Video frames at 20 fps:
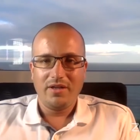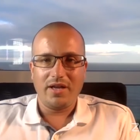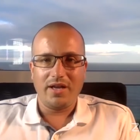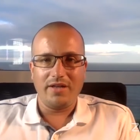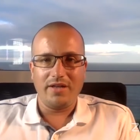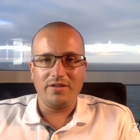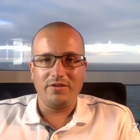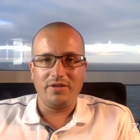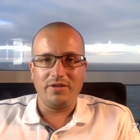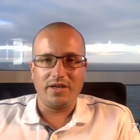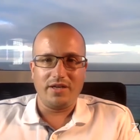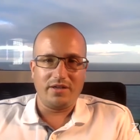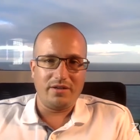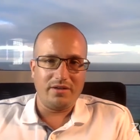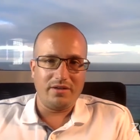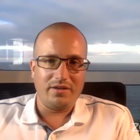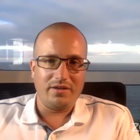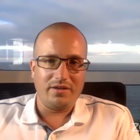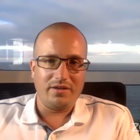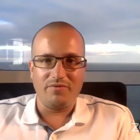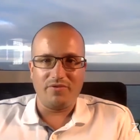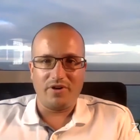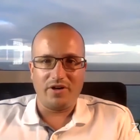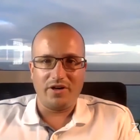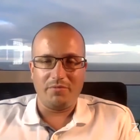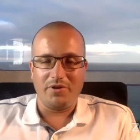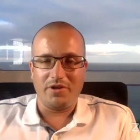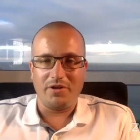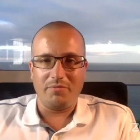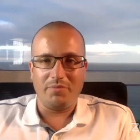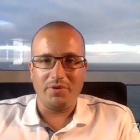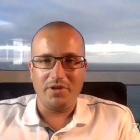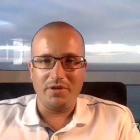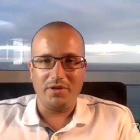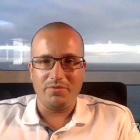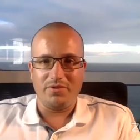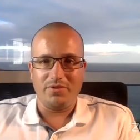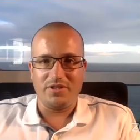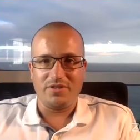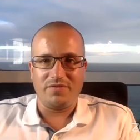and you get an environment of
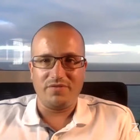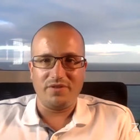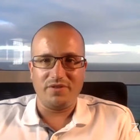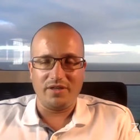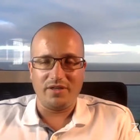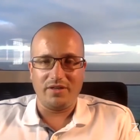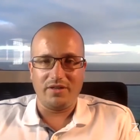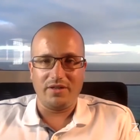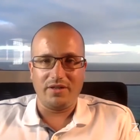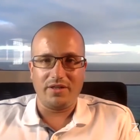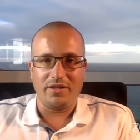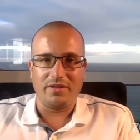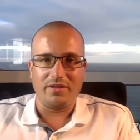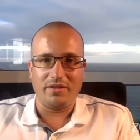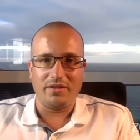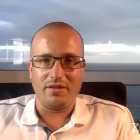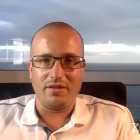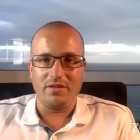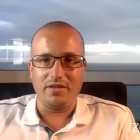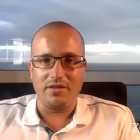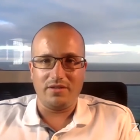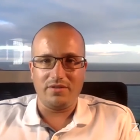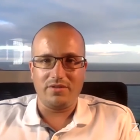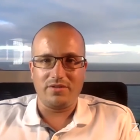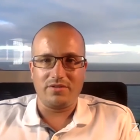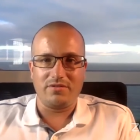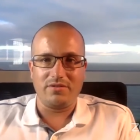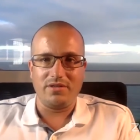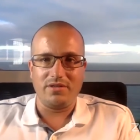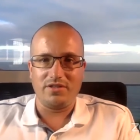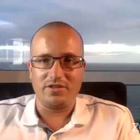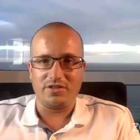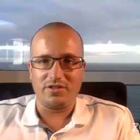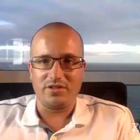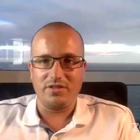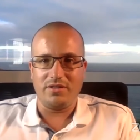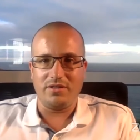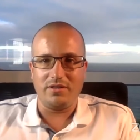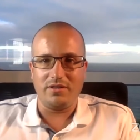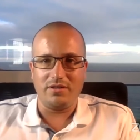people just feeling like the industry has
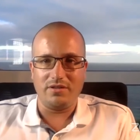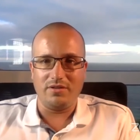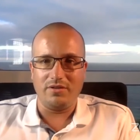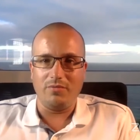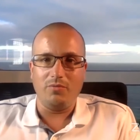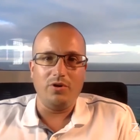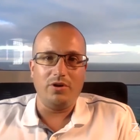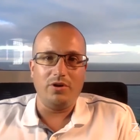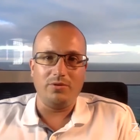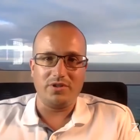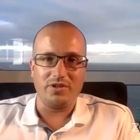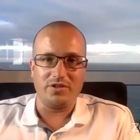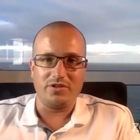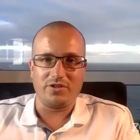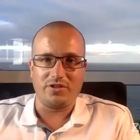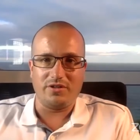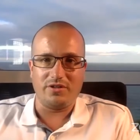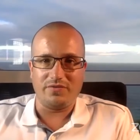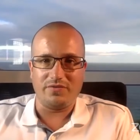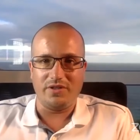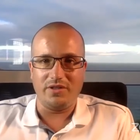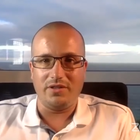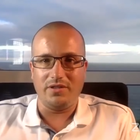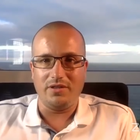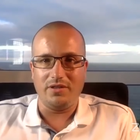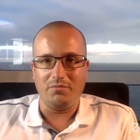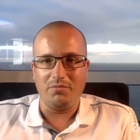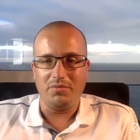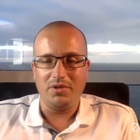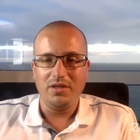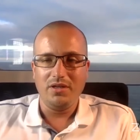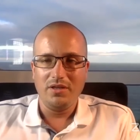the world has shafted them.